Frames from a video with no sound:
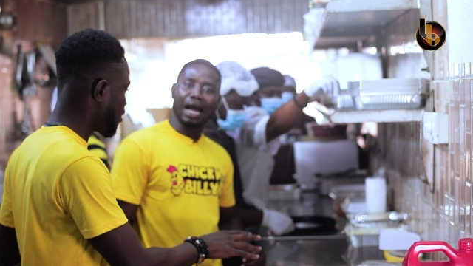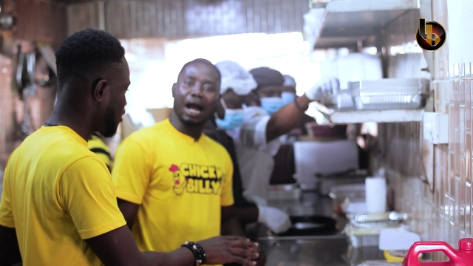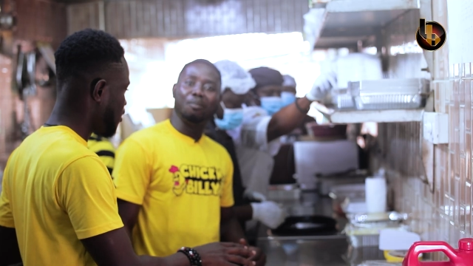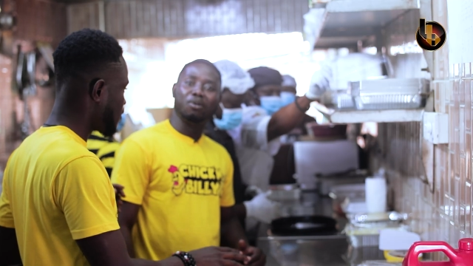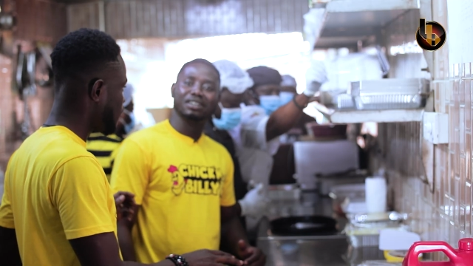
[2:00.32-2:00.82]

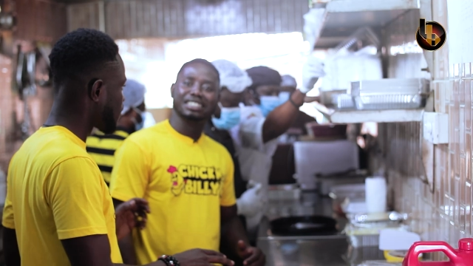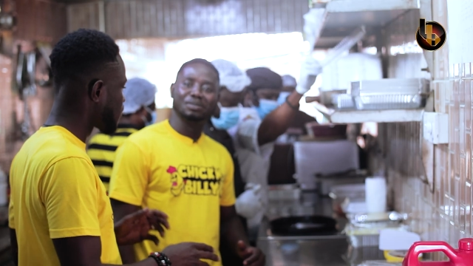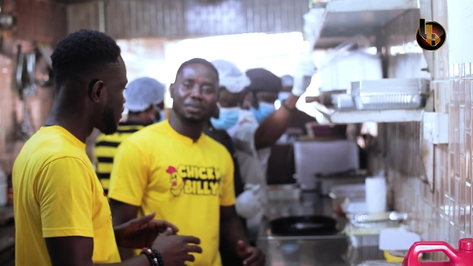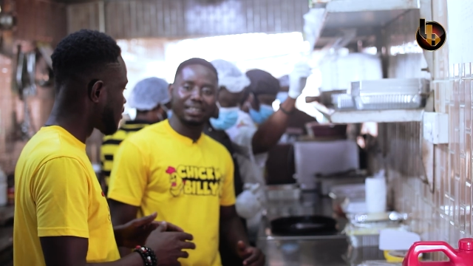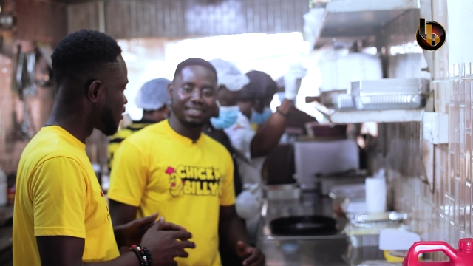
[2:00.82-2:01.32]

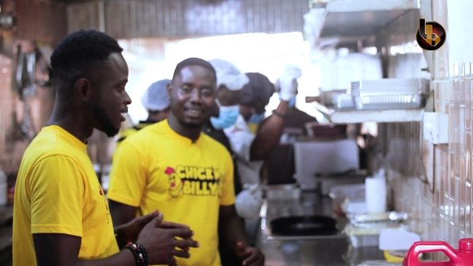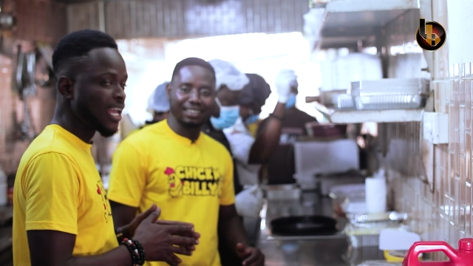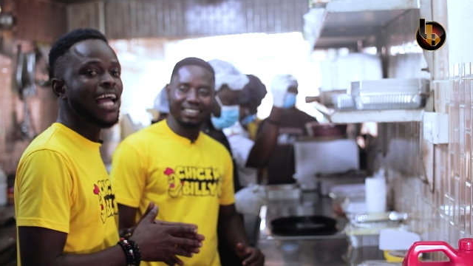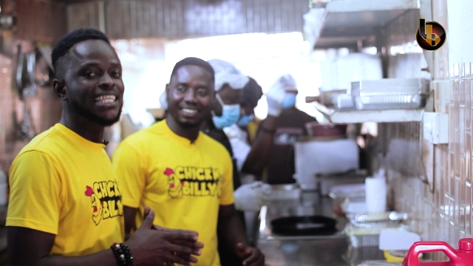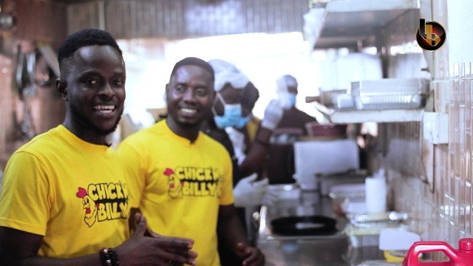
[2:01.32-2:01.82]
Speaker 1: Aponkye
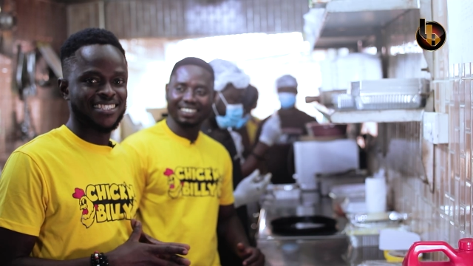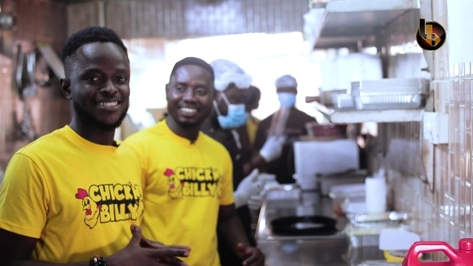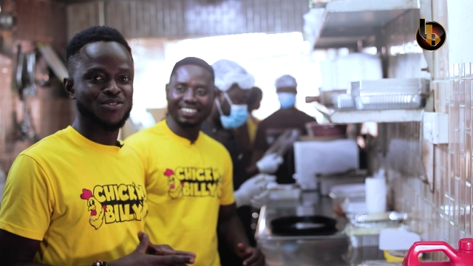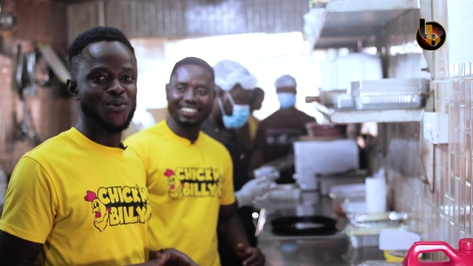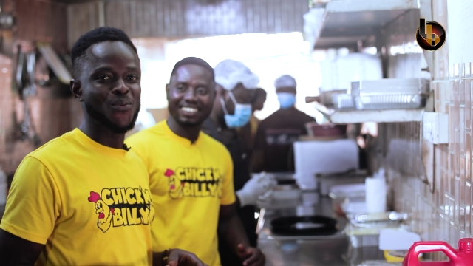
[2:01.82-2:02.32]
pizza.
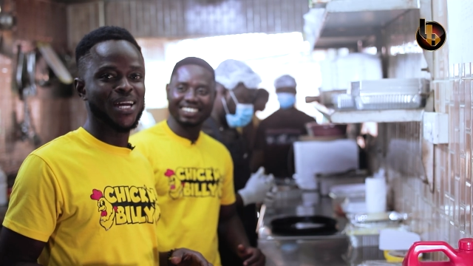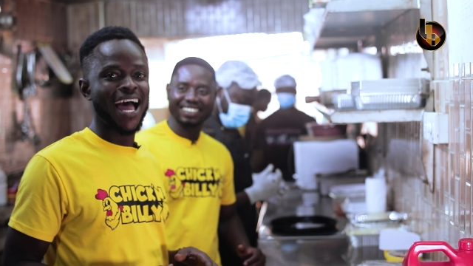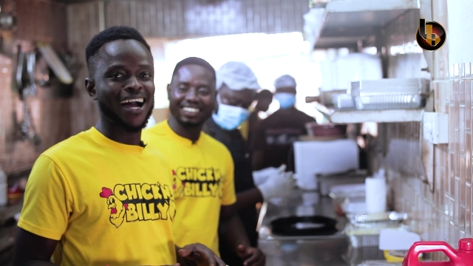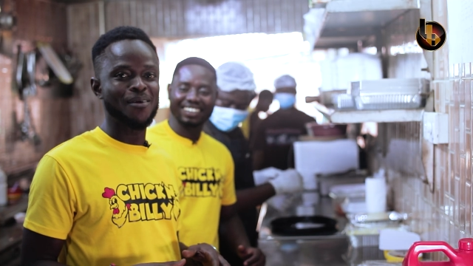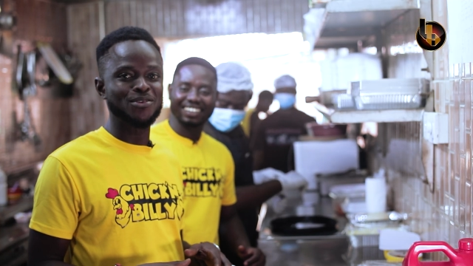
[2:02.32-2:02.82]
Yes, so
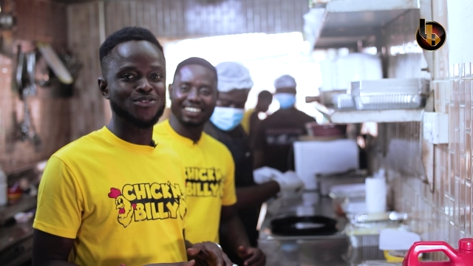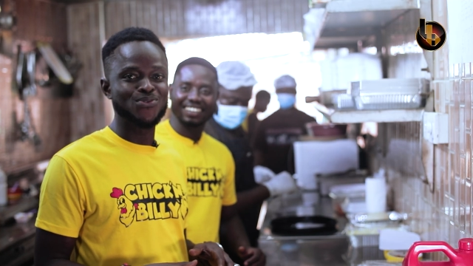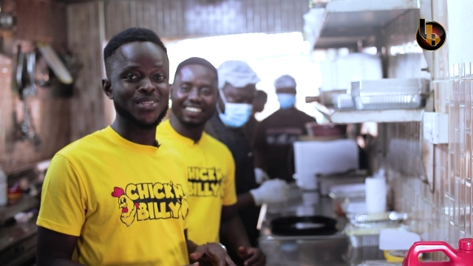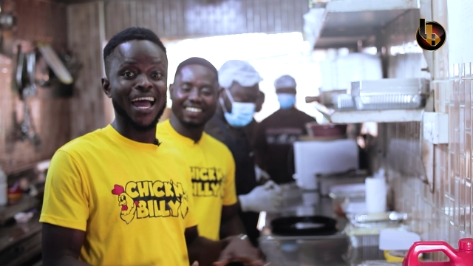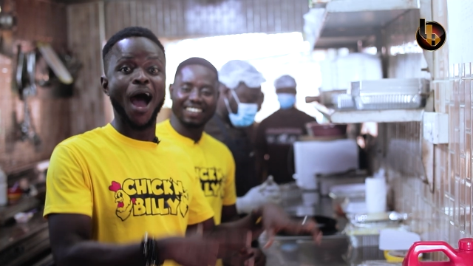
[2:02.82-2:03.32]
we are coming
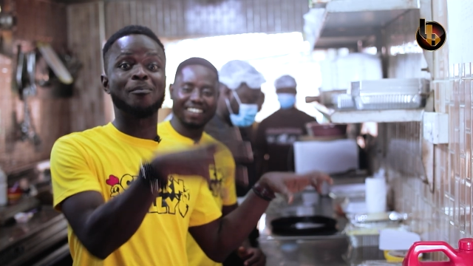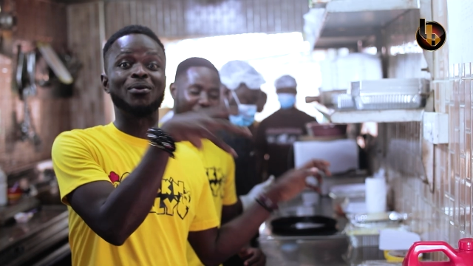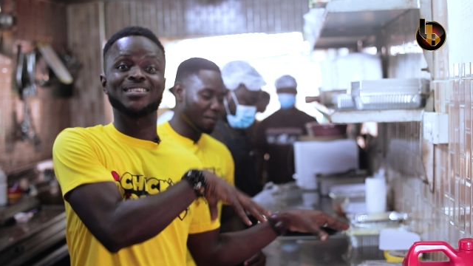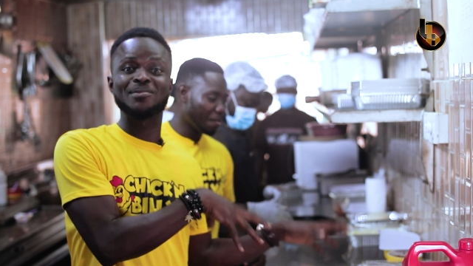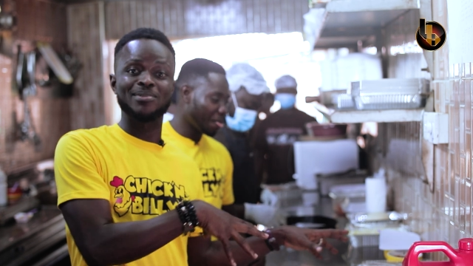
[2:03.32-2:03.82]
to do the
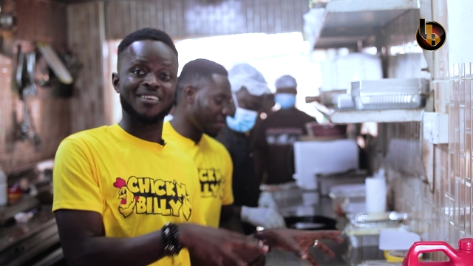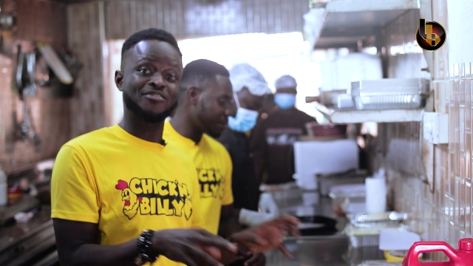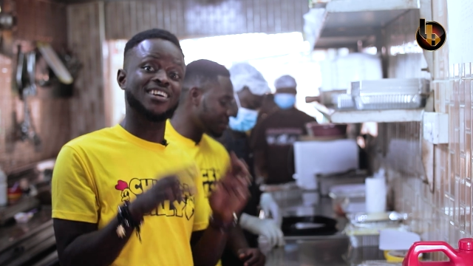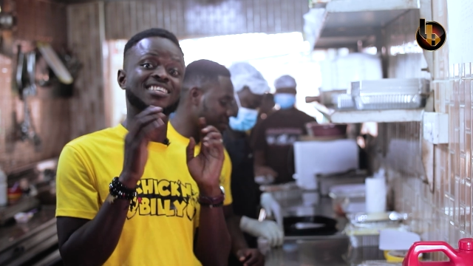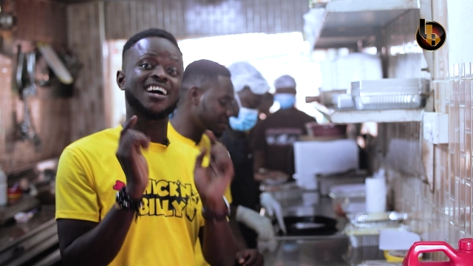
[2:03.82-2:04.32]
Aponkye
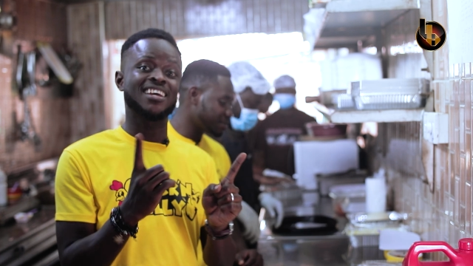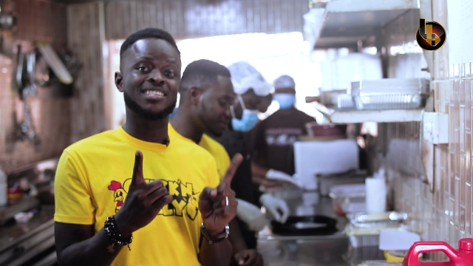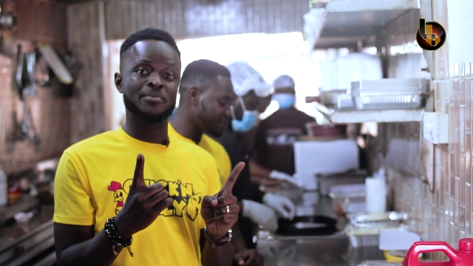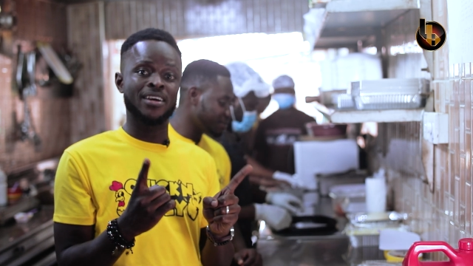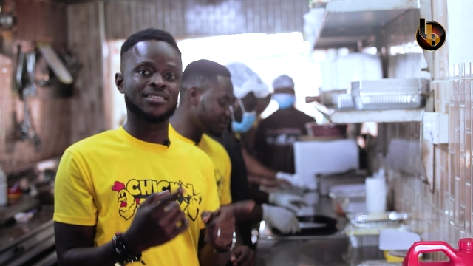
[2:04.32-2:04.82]
pizza,
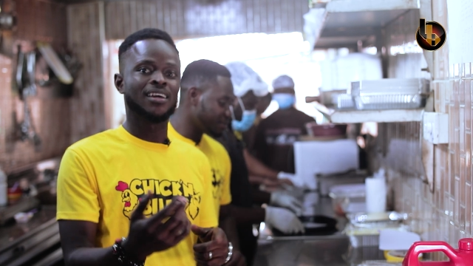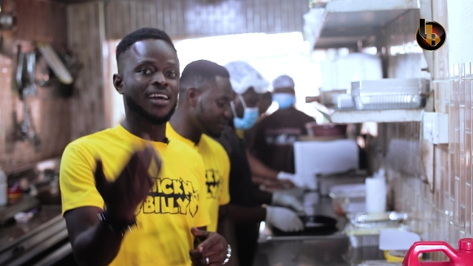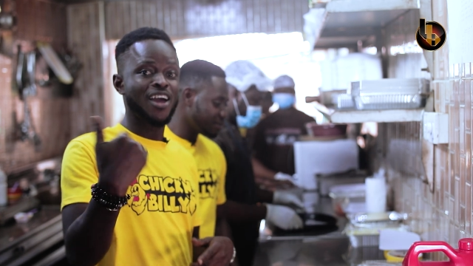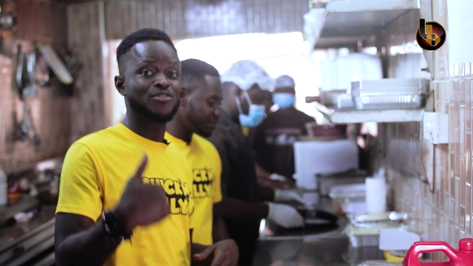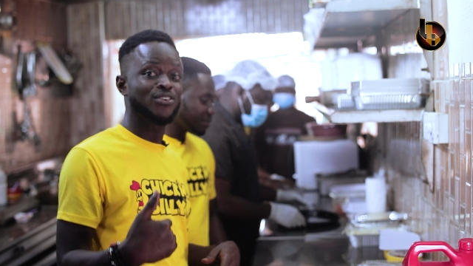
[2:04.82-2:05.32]
first-hand experience.
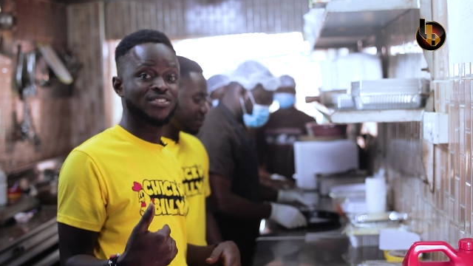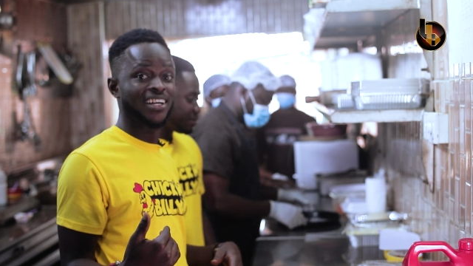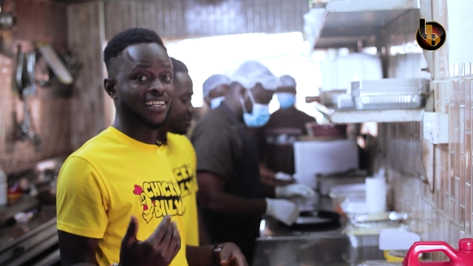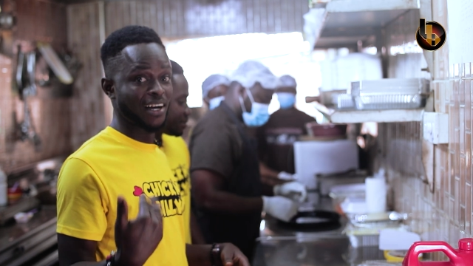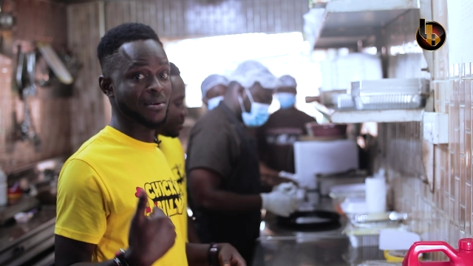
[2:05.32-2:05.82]
If you
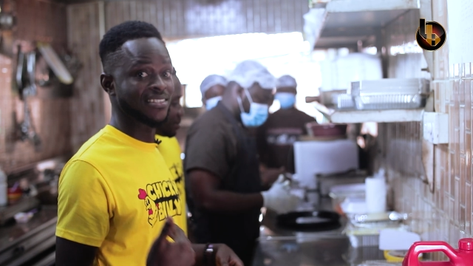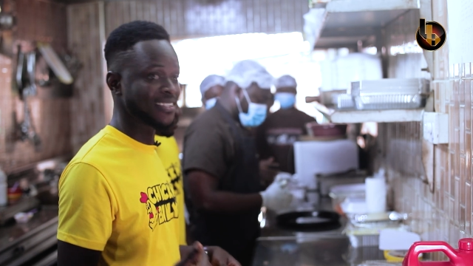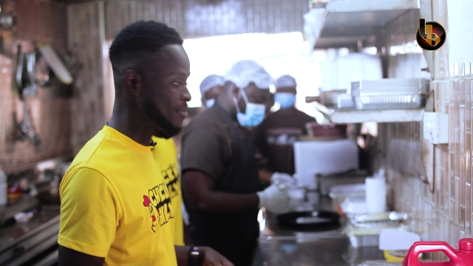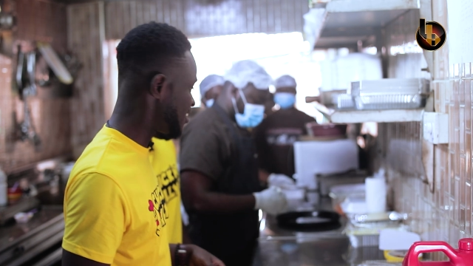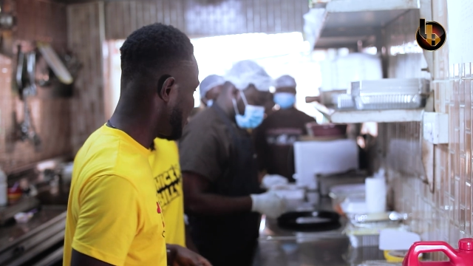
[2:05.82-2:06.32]
want to learn, come
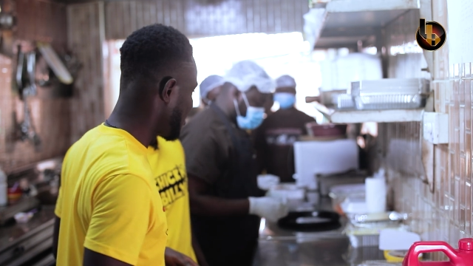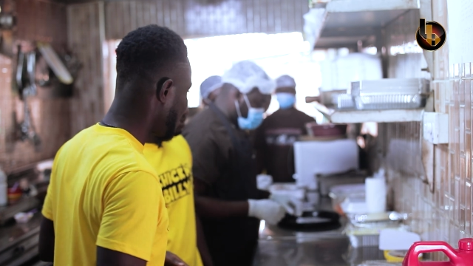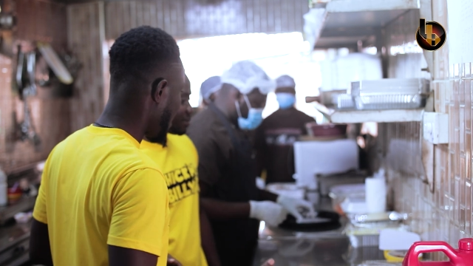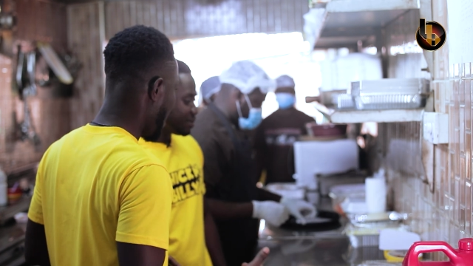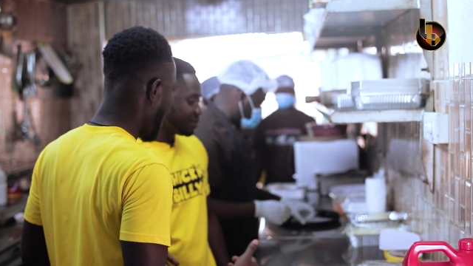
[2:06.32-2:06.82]
and see me.
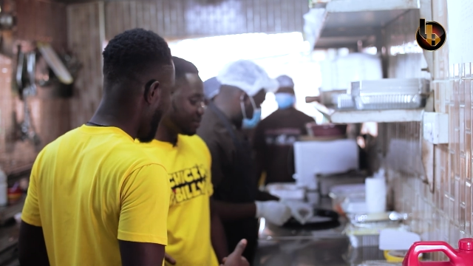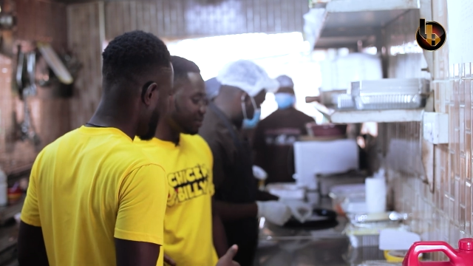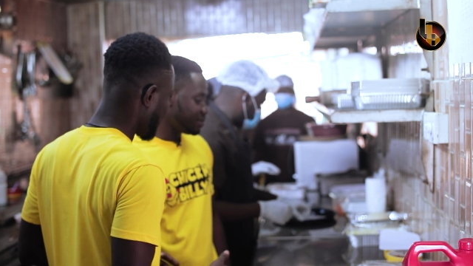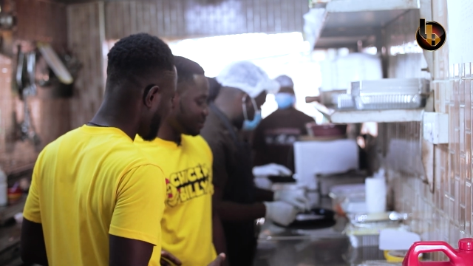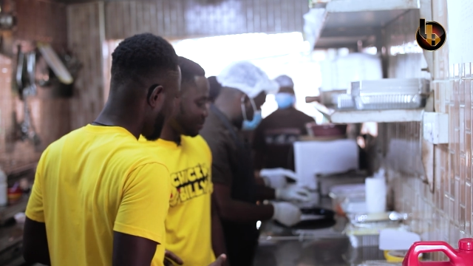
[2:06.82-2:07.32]
All right,